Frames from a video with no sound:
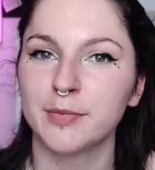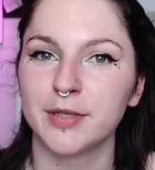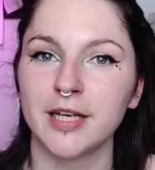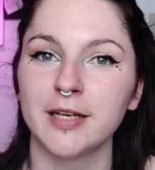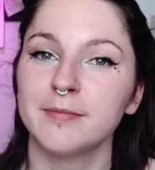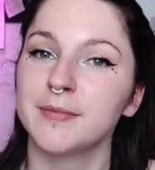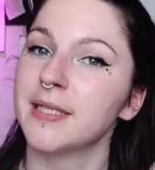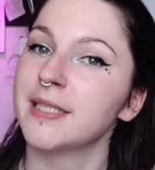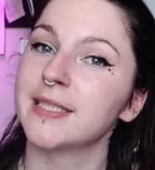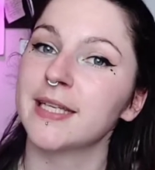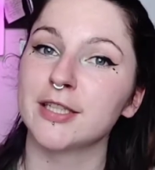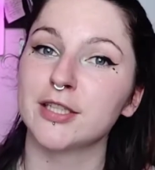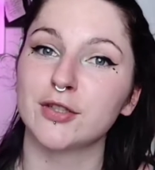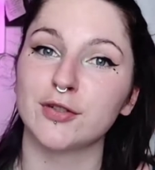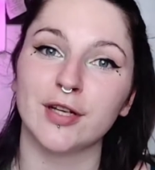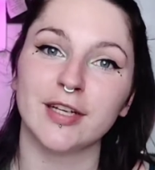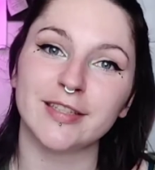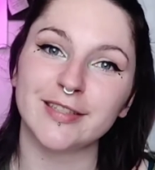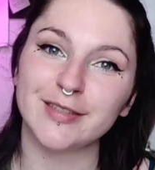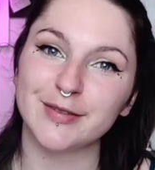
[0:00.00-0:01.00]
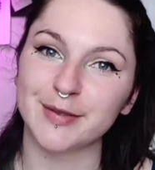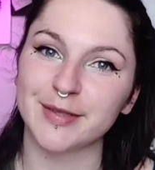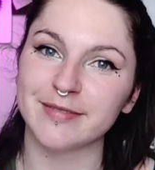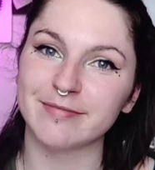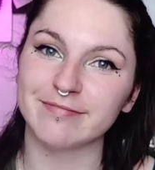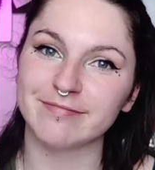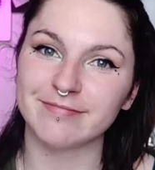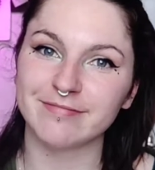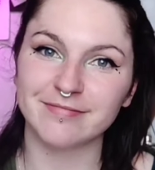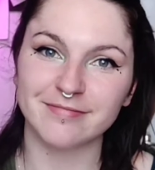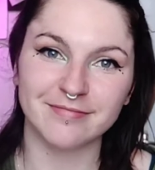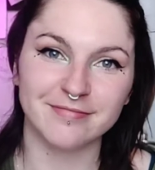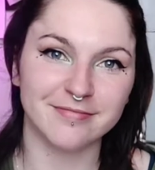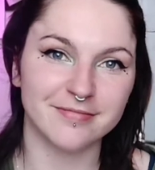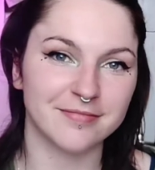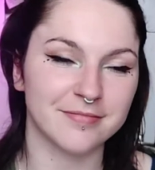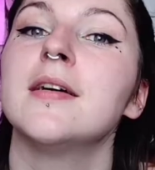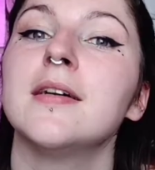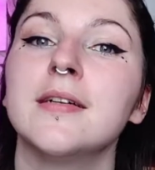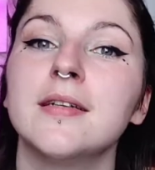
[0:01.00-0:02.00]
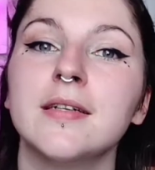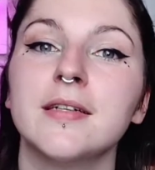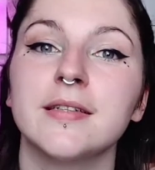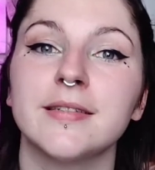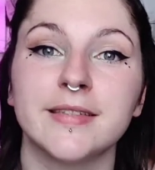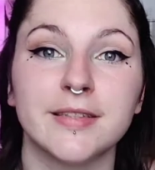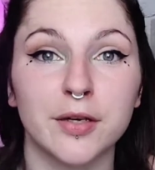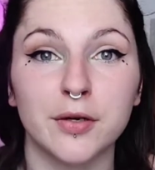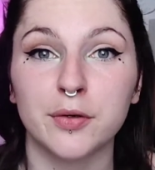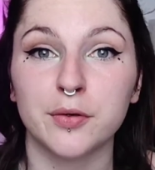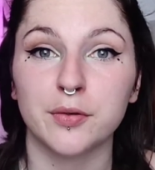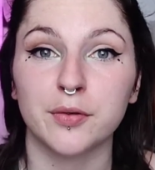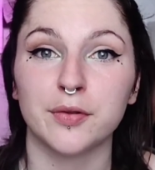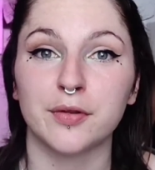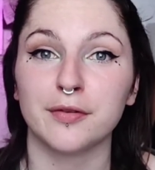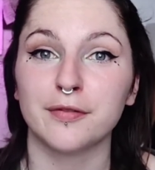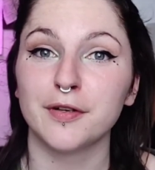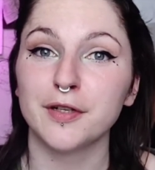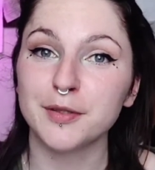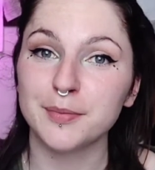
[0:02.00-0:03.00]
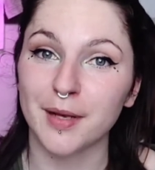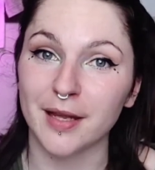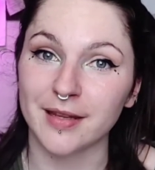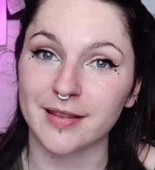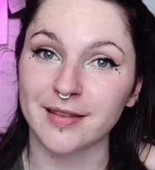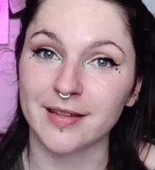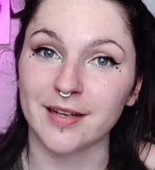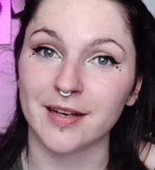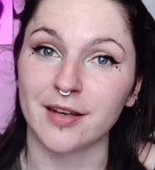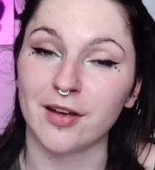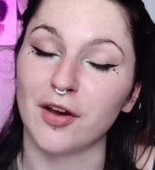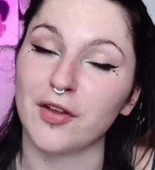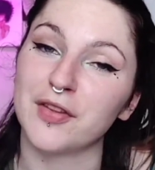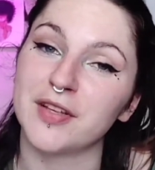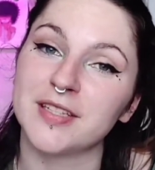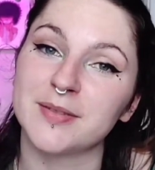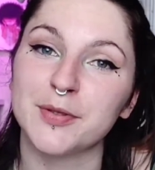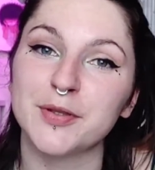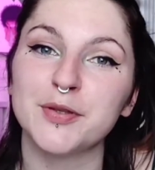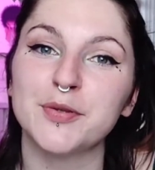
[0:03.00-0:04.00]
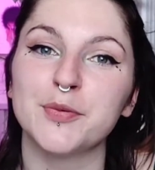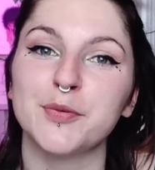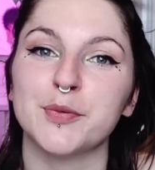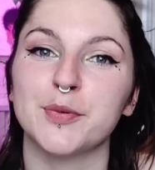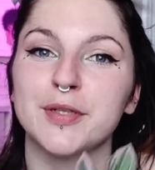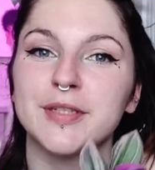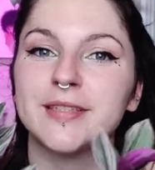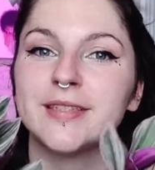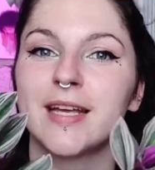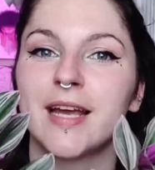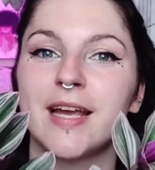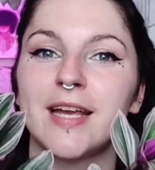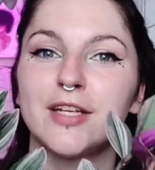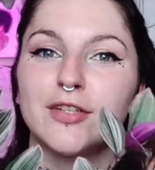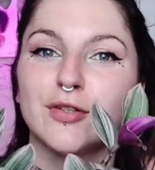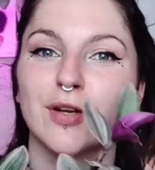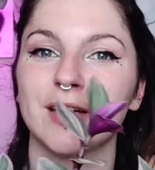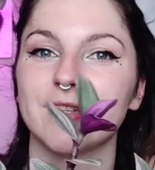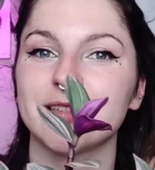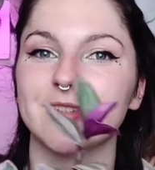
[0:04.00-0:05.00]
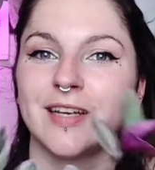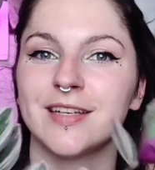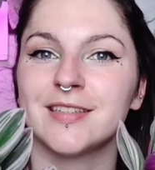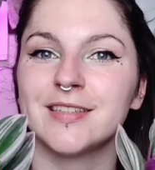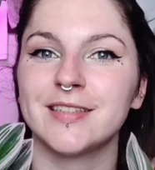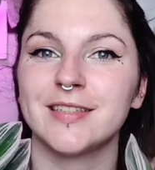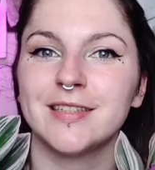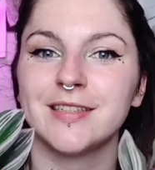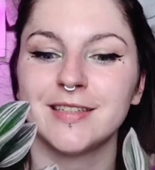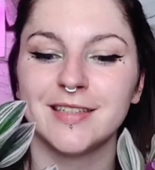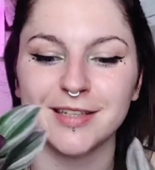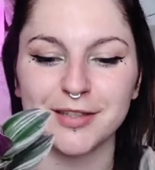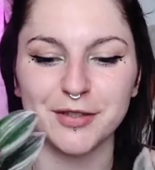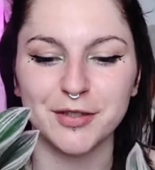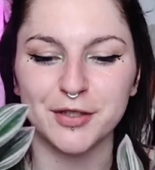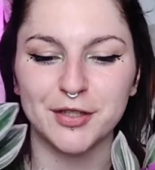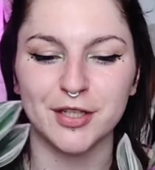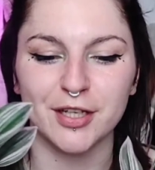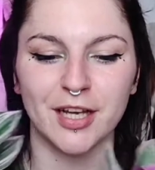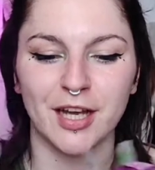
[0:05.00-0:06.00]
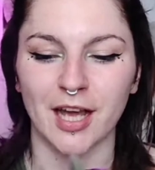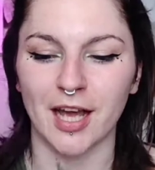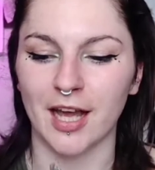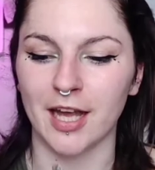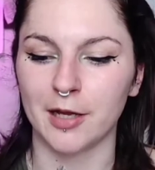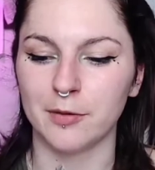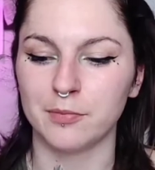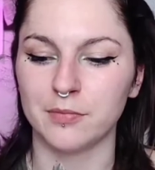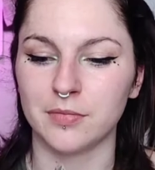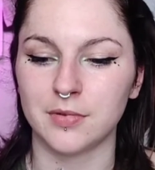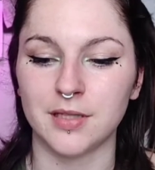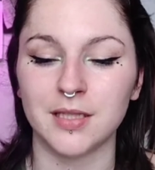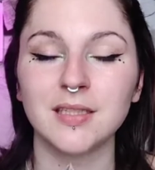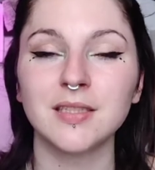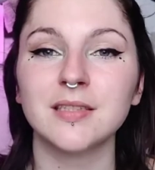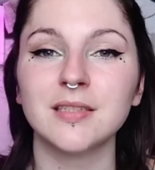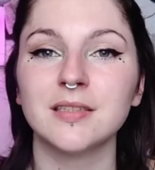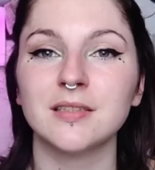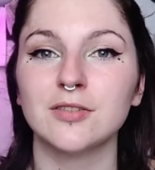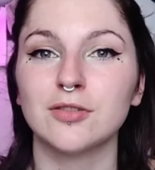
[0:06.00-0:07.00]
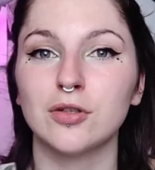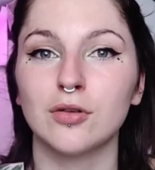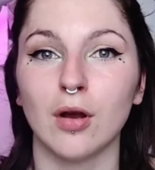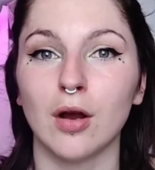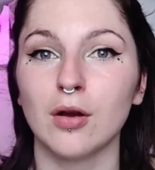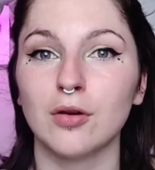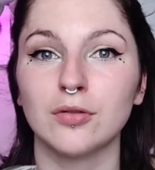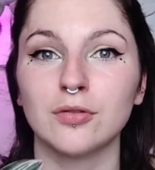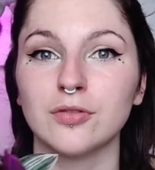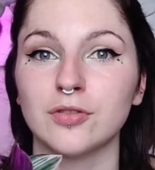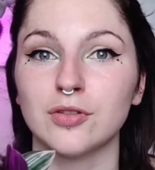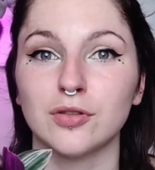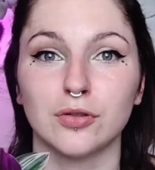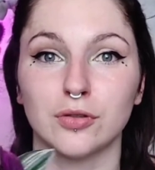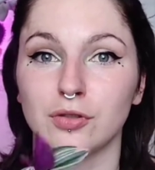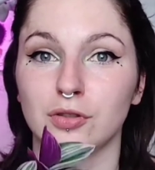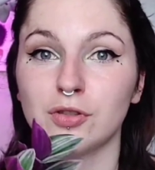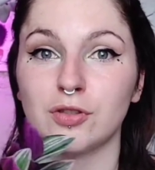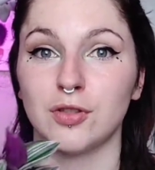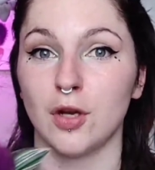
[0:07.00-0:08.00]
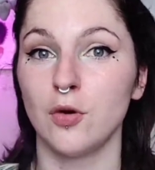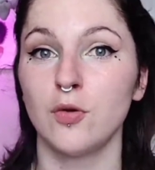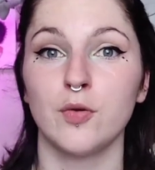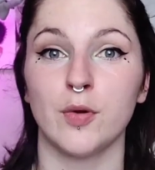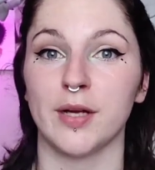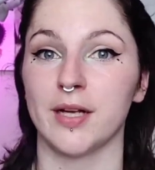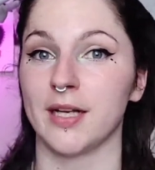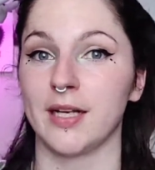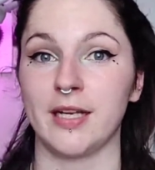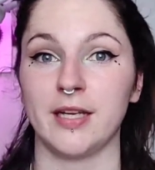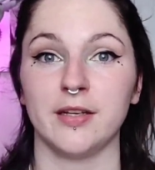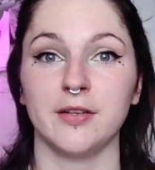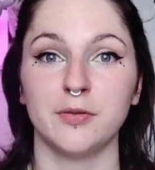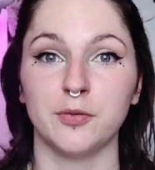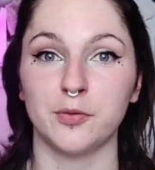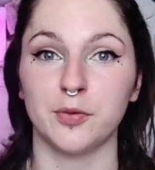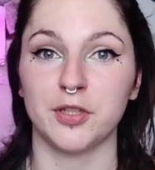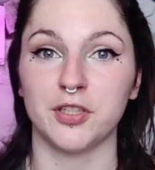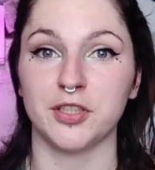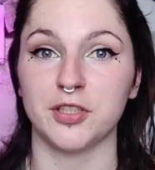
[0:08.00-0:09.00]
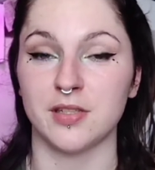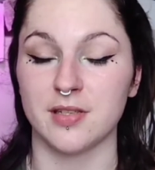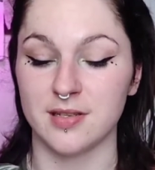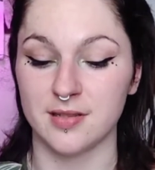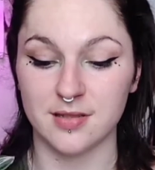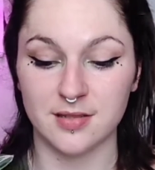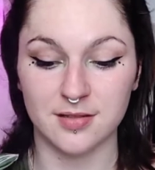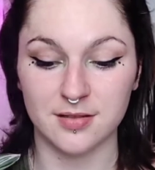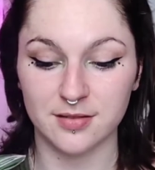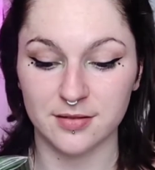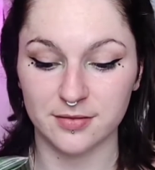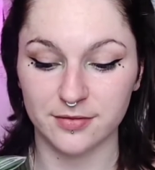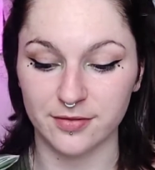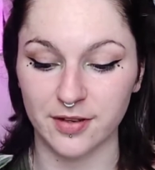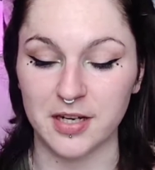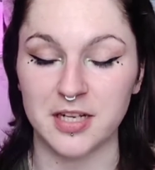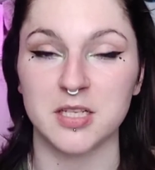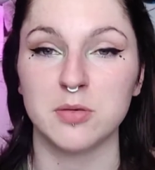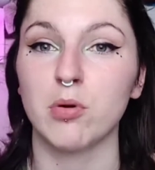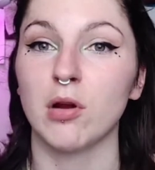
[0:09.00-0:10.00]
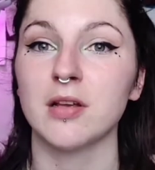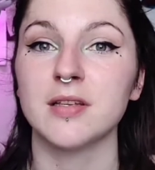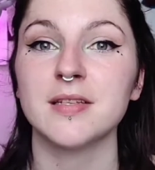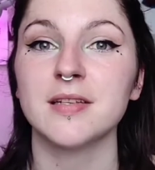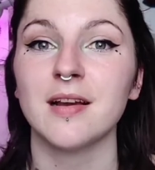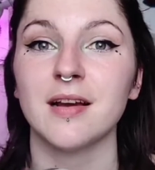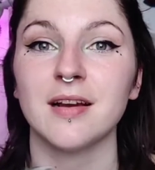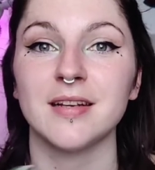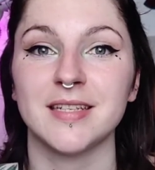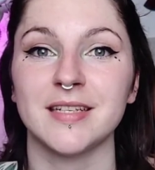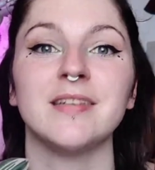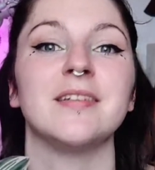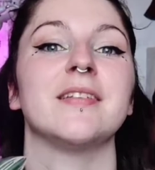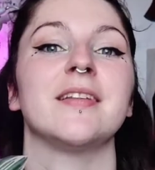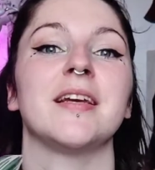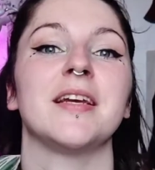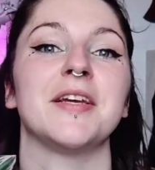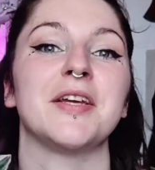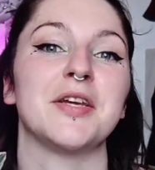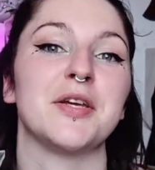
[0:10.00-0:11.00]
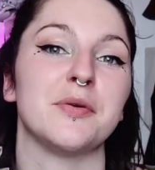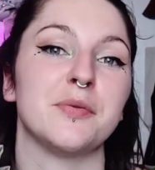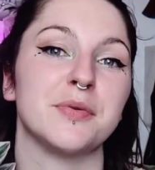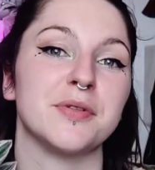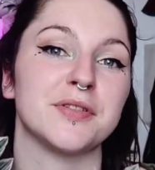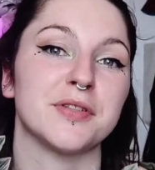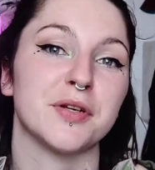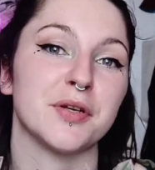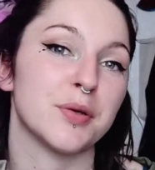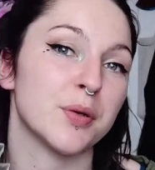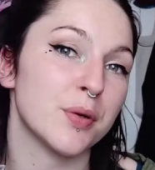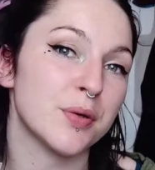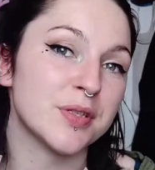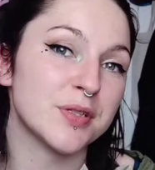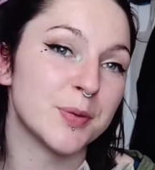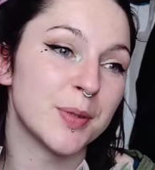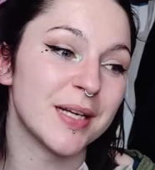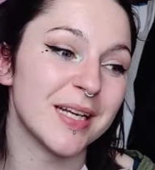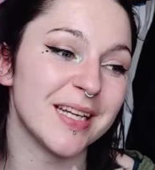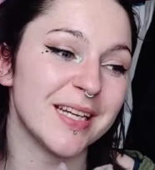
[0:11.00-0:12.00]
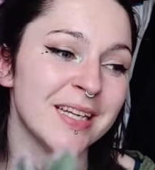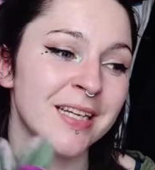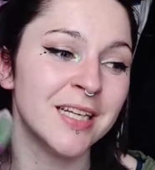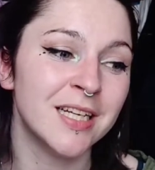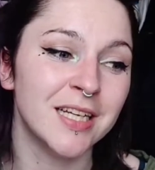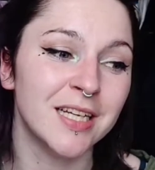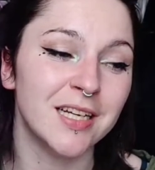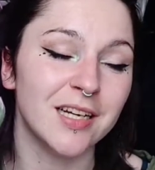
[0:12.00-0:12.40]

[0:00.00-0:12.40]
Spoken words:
Yeah, let's get straight into it. So the first plant that I got this month was a tradescantia Nanouk. And this grows so quickly, which is very surprising. I didn't think it was going to grow this quickly.